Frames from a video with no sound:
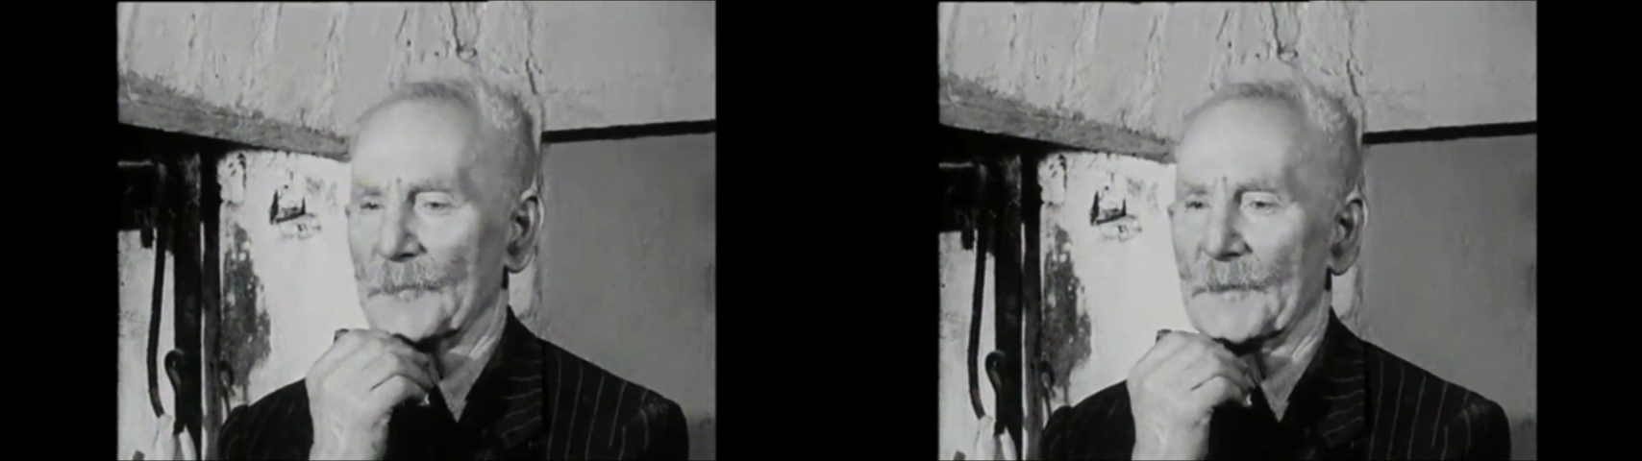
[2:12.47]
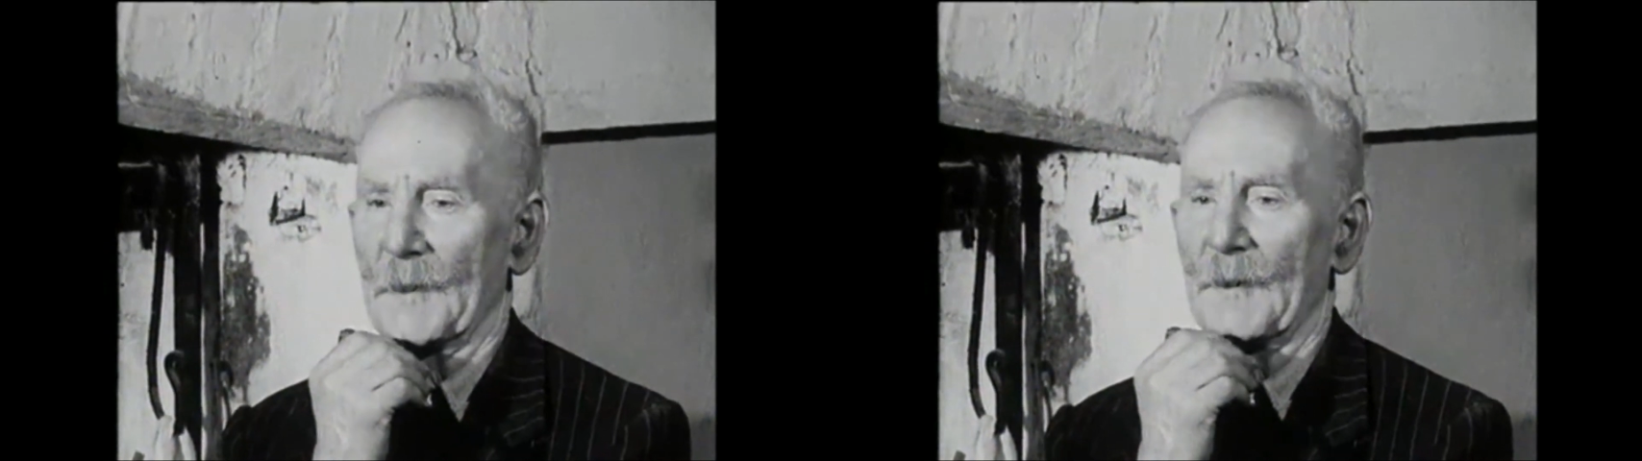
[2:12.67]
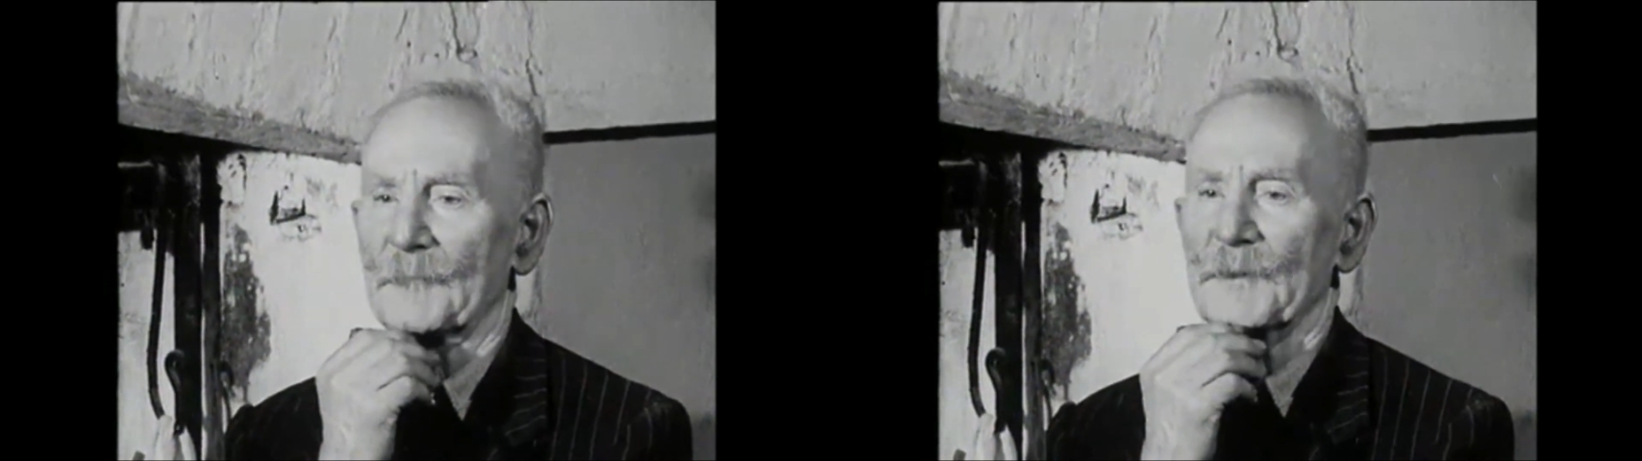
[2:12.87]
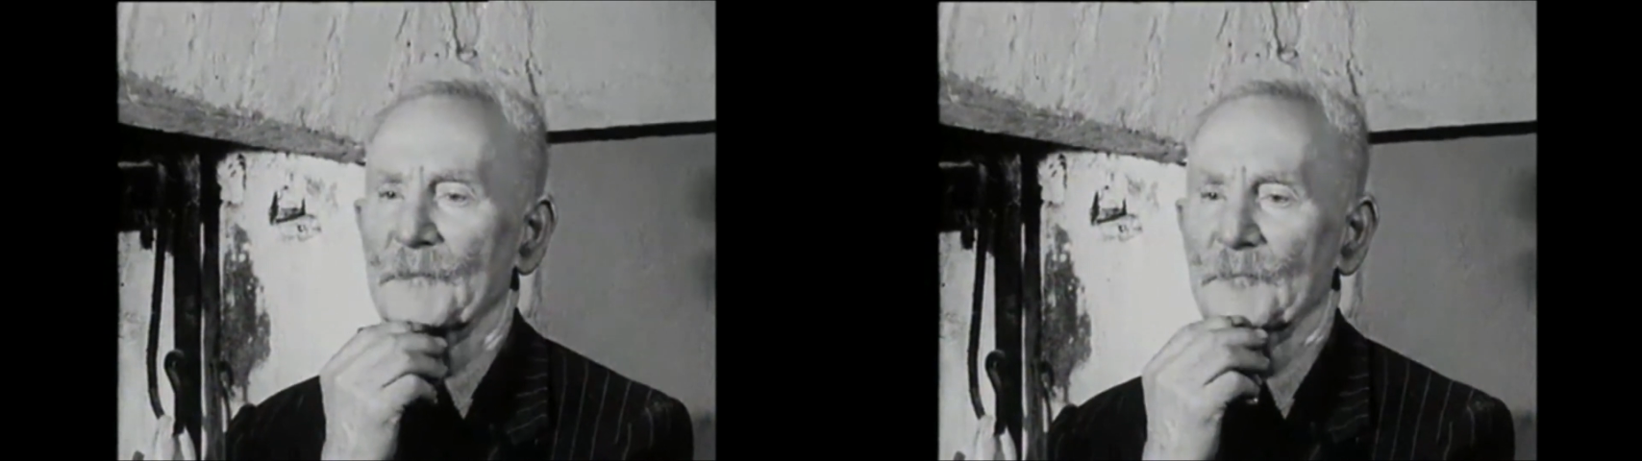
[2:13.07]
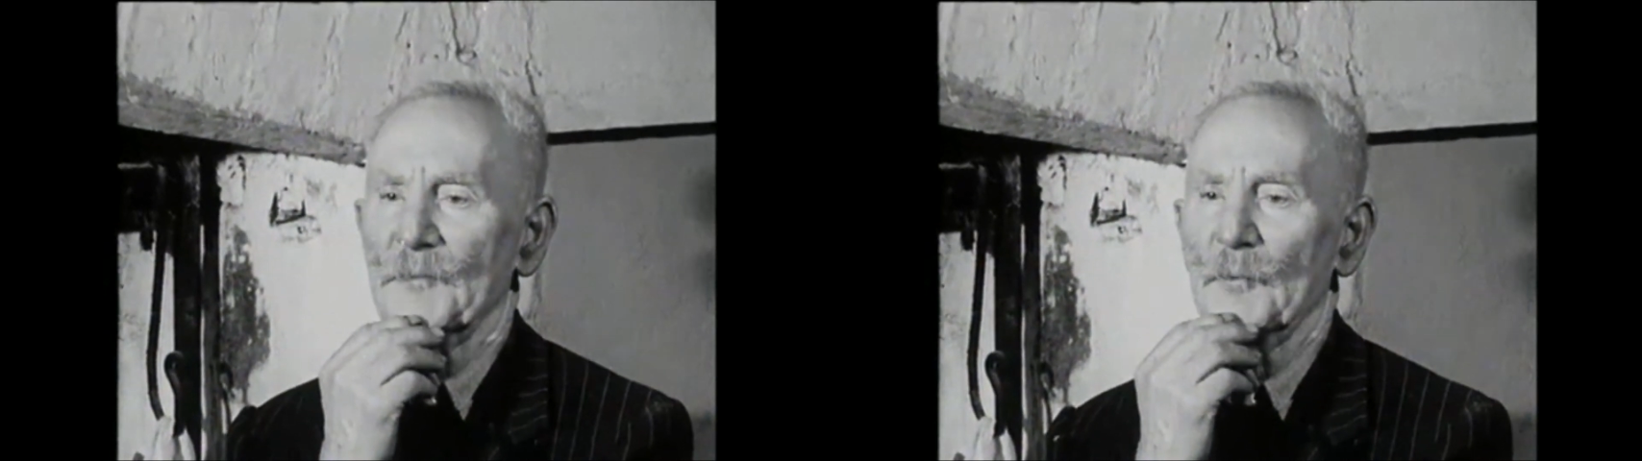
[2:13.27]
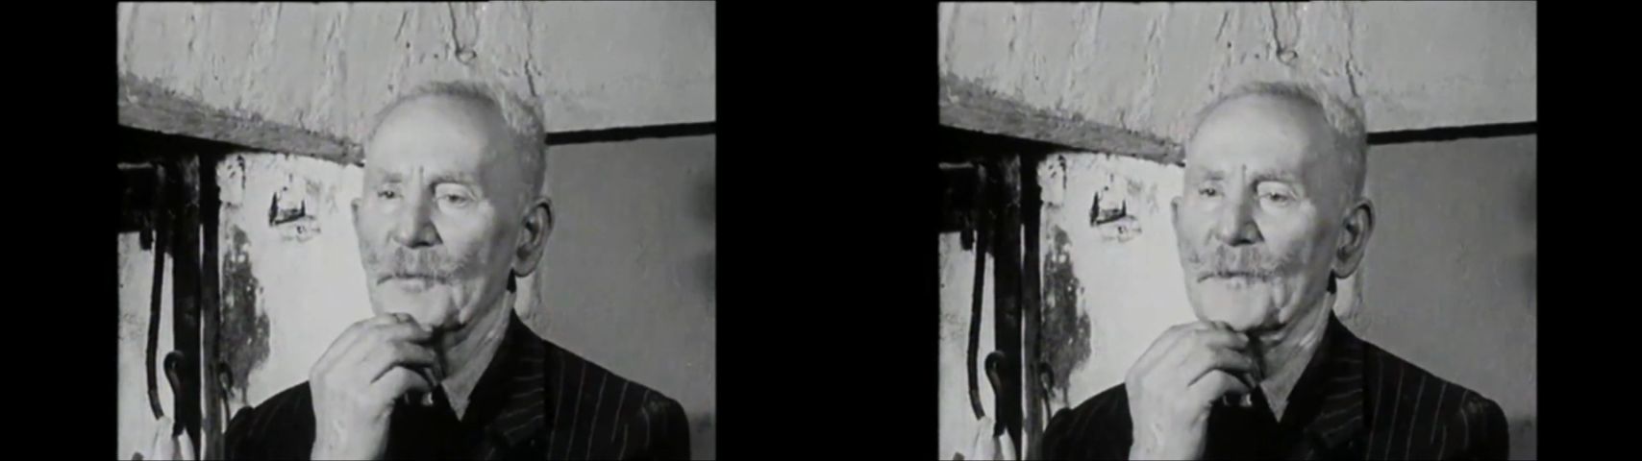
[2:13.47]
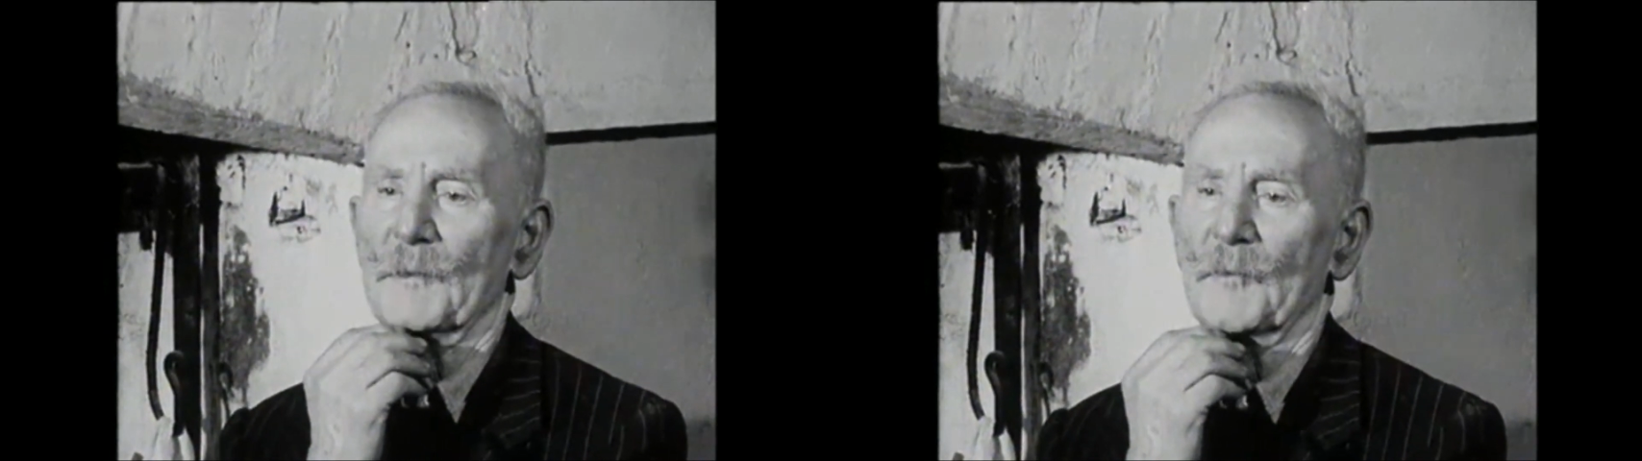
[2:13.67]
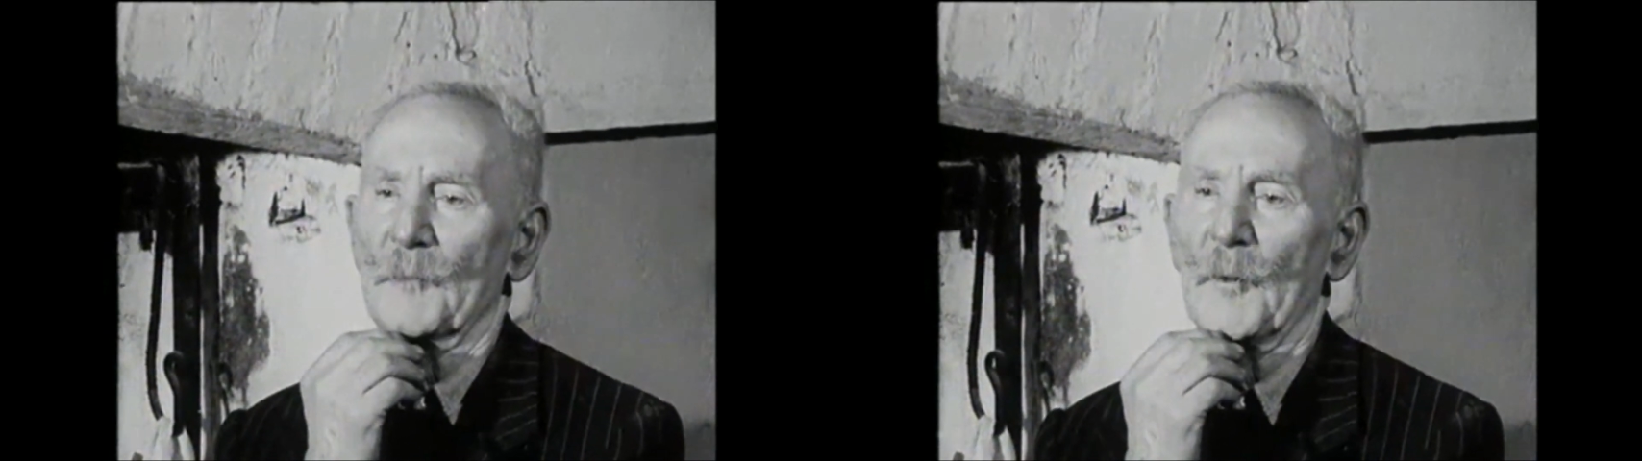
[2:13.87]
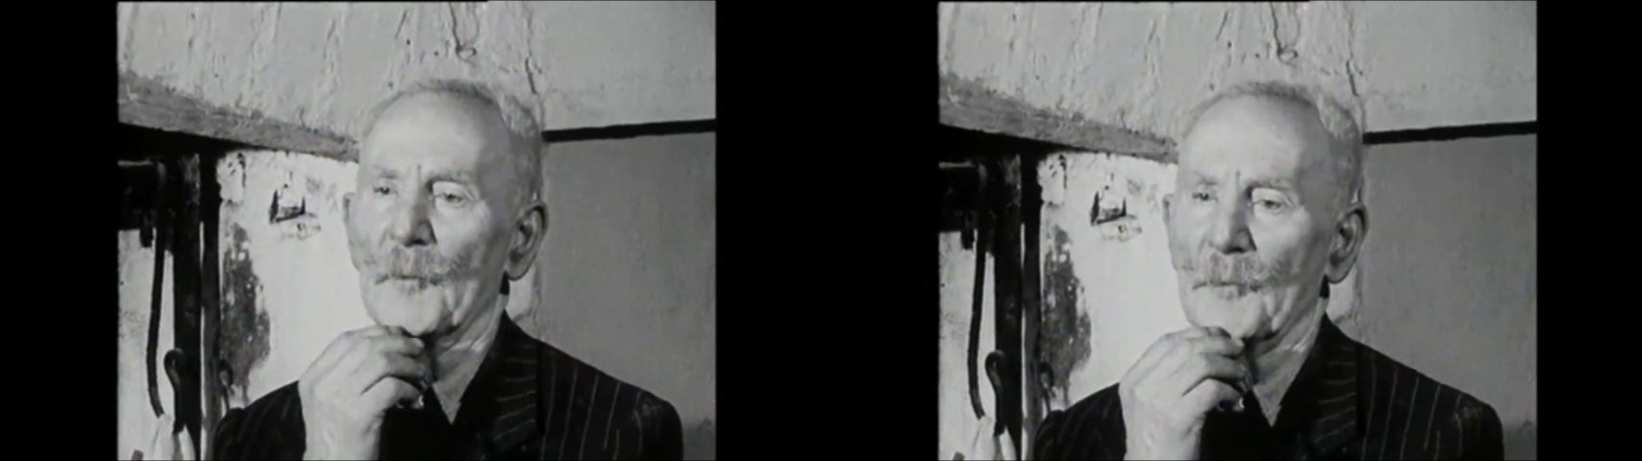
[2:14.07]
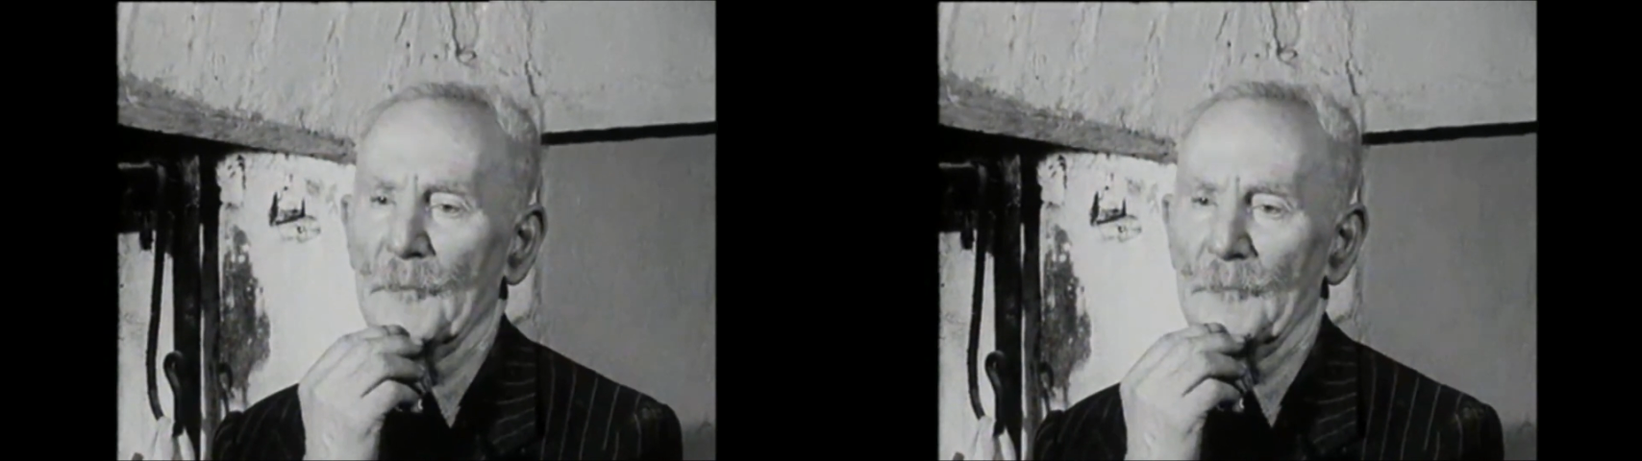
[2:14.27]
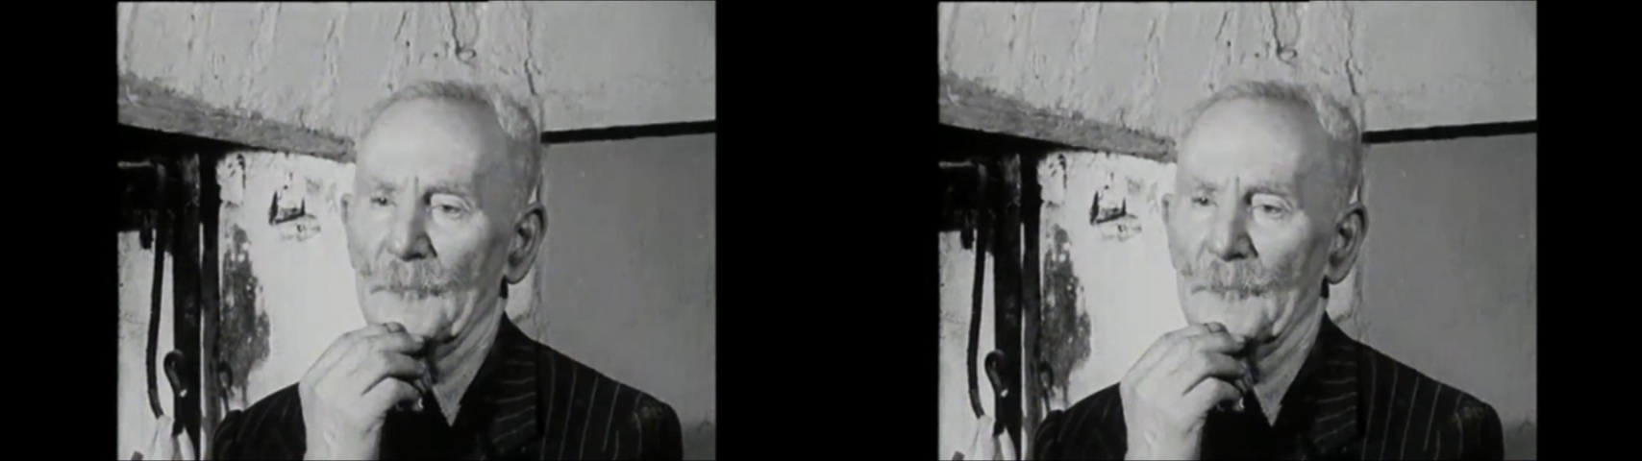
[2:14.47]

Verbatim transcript: get a half tier of stout that thing for a pound.